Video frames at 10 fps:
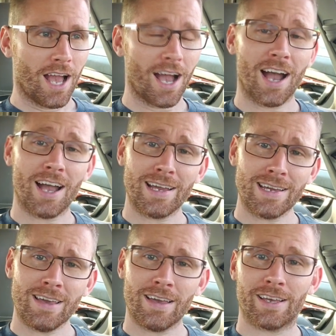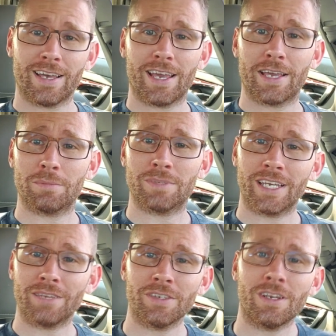I am
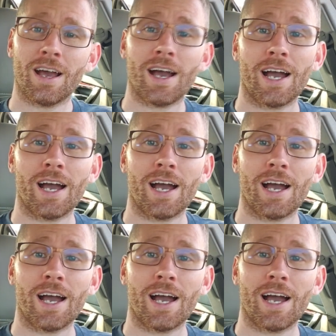David.